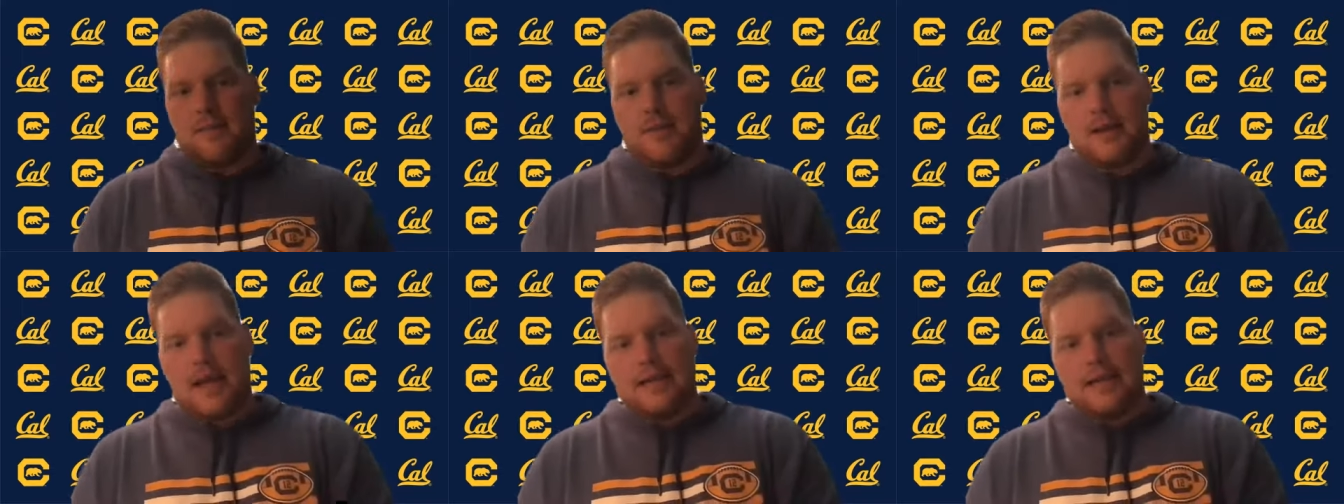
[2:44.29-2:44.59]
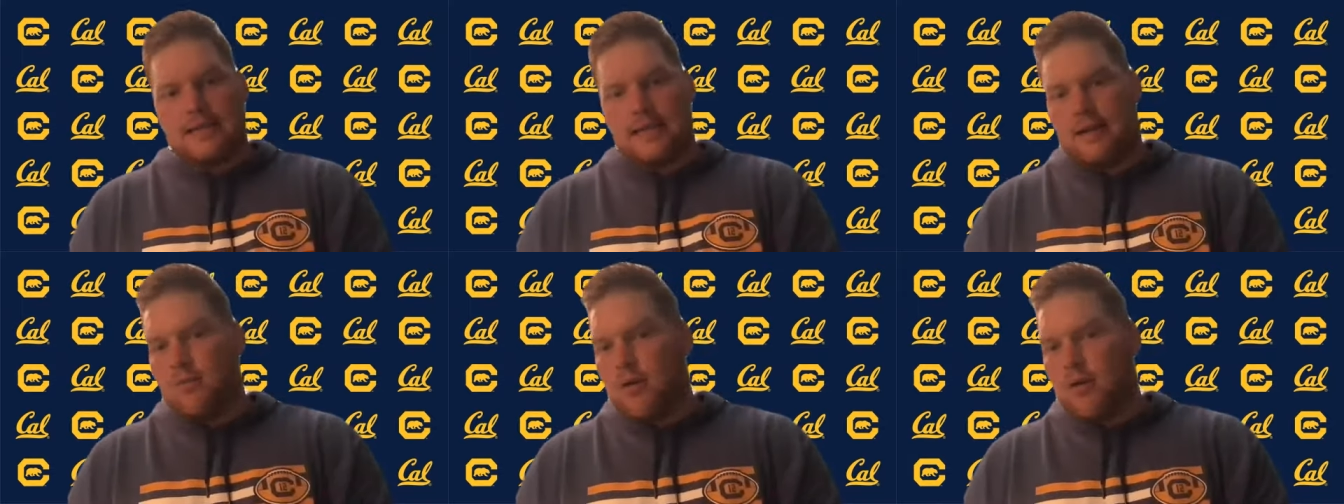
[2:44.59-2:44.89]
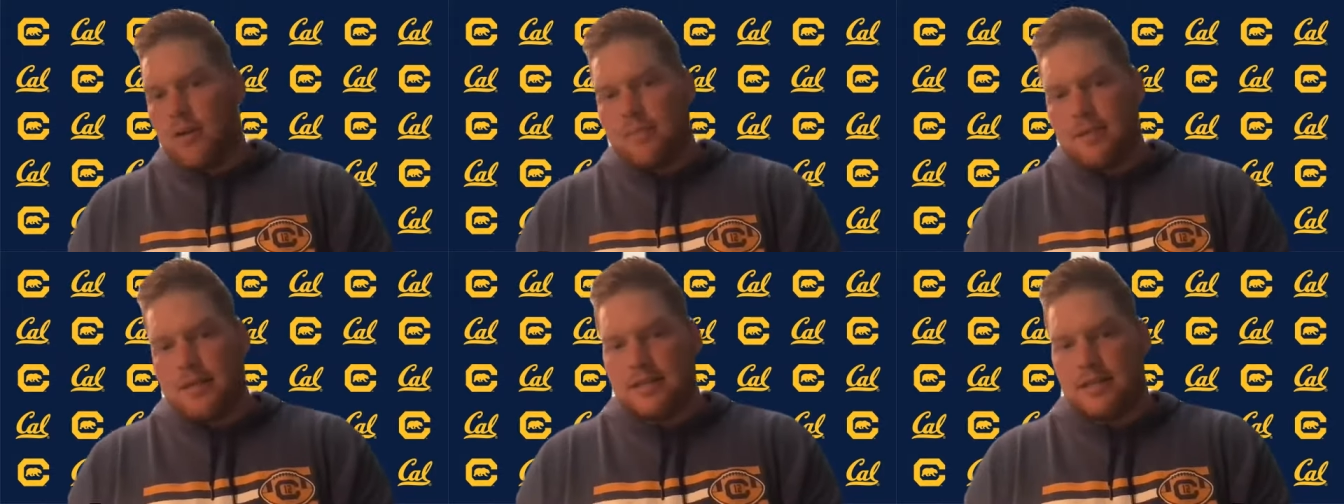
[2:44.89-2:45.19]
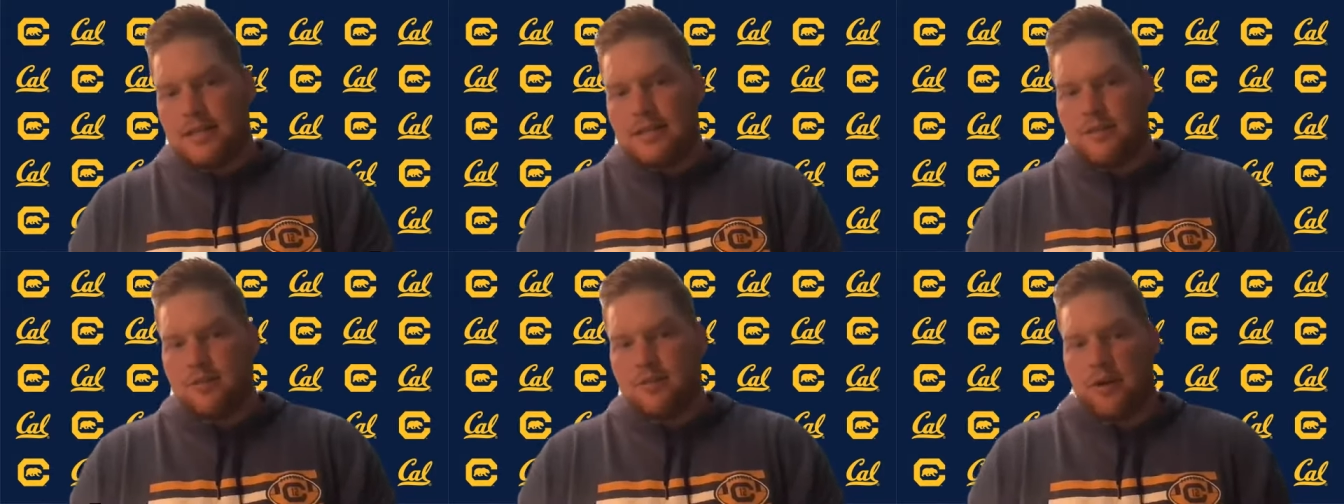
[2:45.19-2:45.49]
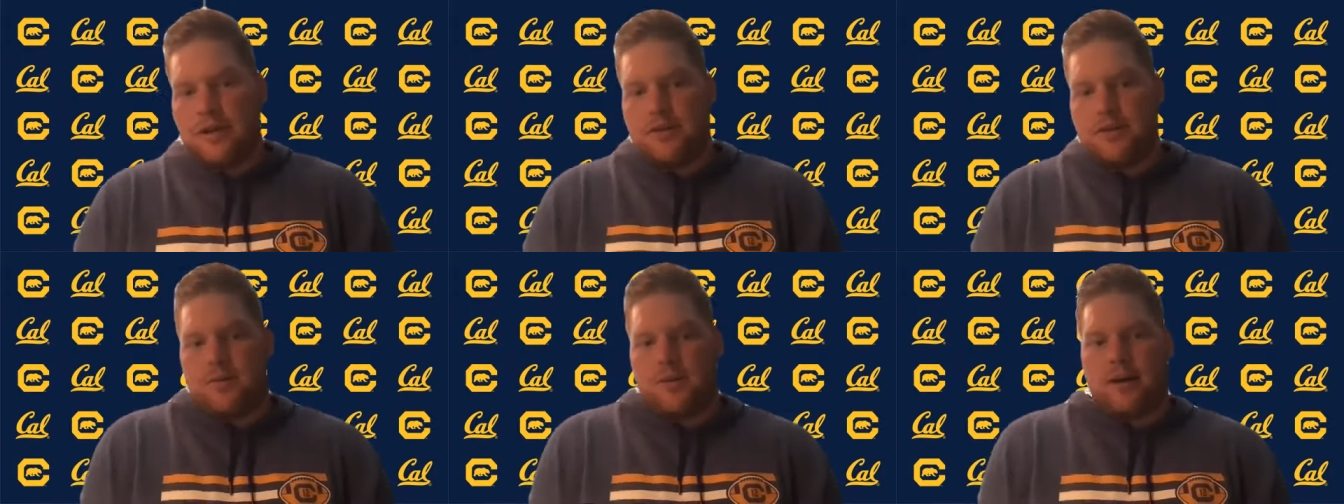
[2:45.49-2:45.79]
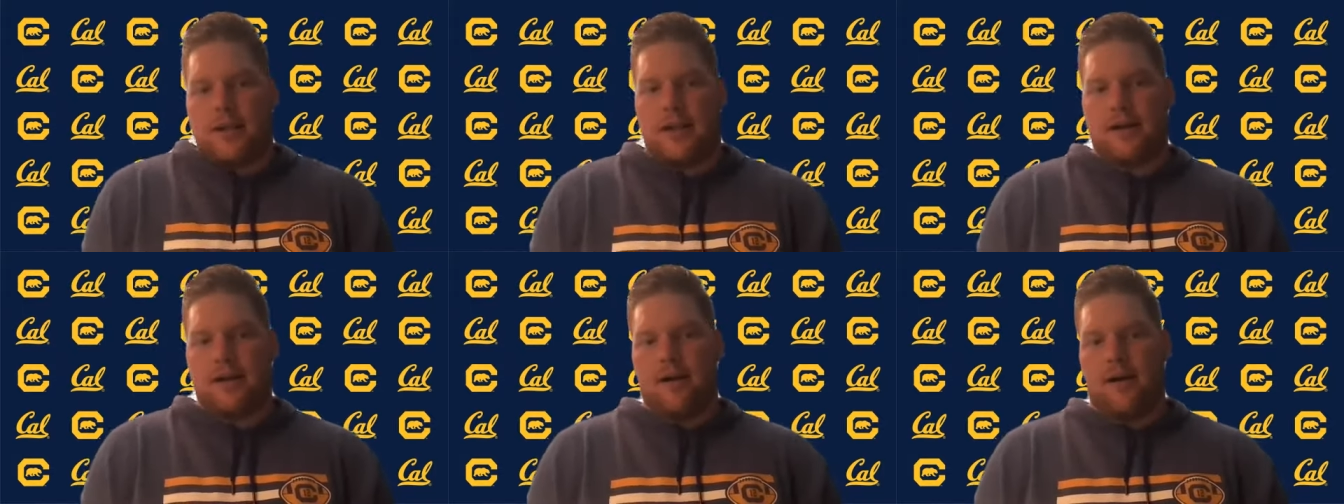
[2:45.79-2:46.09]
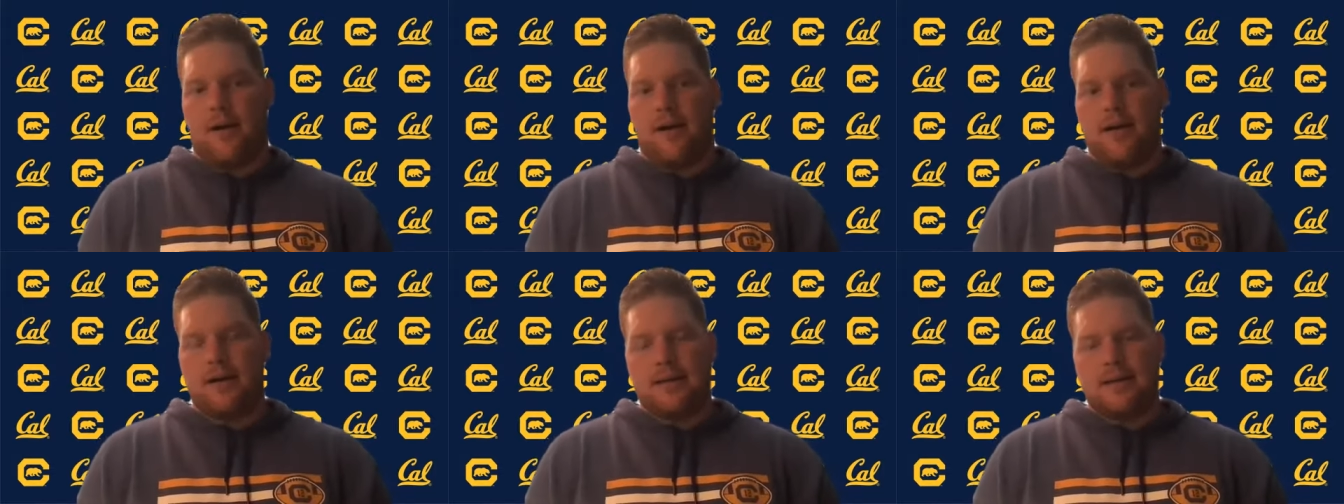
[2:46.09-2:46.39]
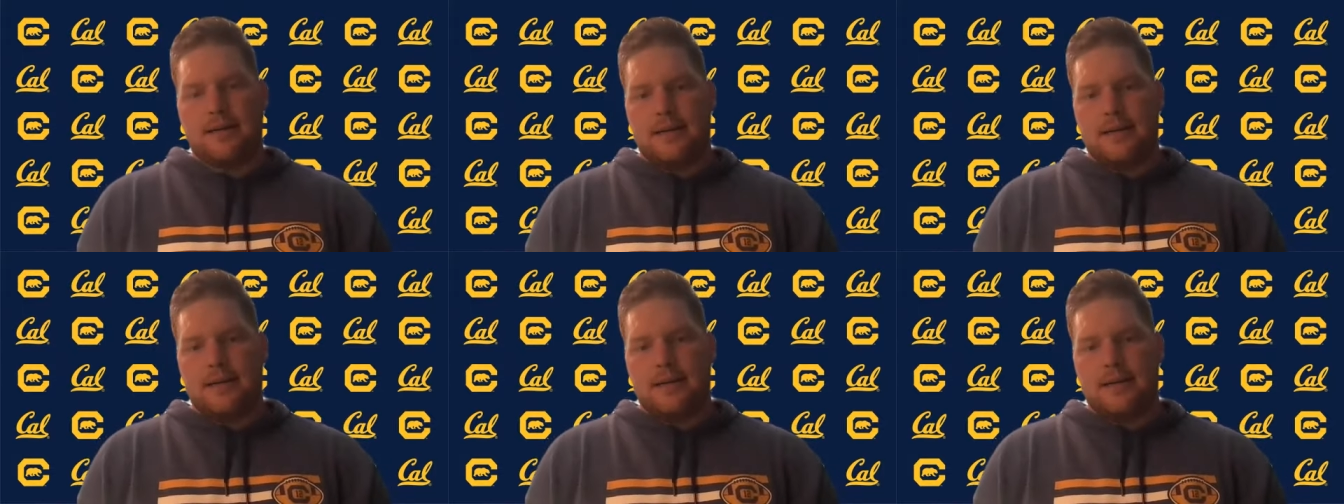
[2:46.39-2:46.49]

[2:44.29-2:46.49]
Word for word: And I didn't want to miss it in 2020 at all